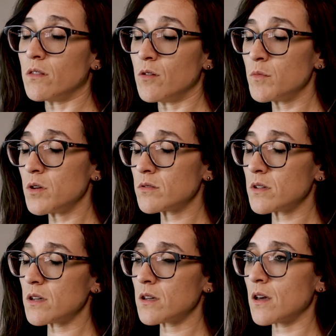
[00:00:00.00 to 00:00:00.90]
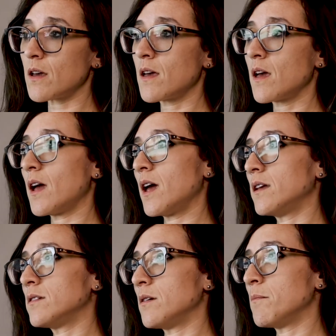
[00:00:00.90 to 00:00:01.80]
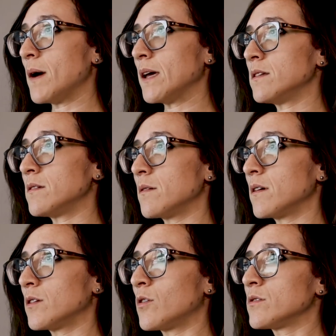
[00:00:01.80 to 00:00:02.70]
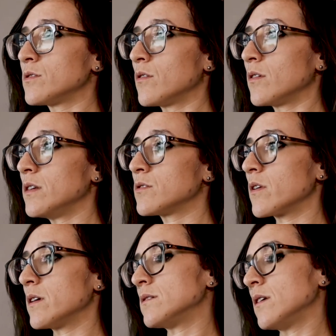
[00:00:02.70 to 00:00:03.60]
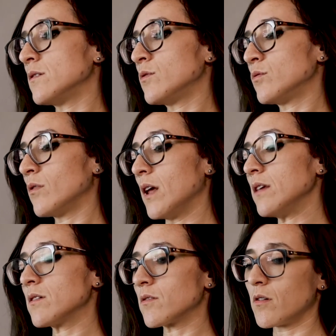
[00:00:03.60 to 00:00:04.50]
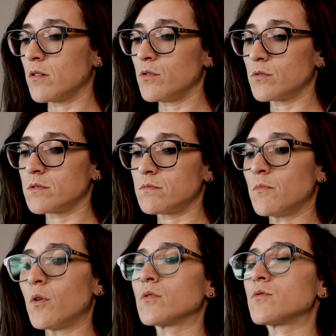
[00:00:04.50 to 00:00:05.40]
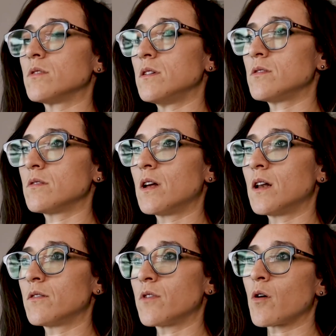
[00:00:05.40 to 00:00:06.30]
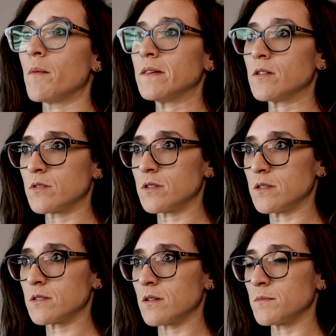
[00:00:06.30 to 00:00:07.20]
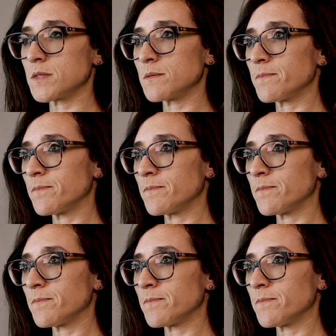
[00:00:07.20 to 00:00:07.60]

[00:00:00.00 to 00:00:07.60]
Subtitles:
new music, and they might get also interested to later on use more traditional recommender systems.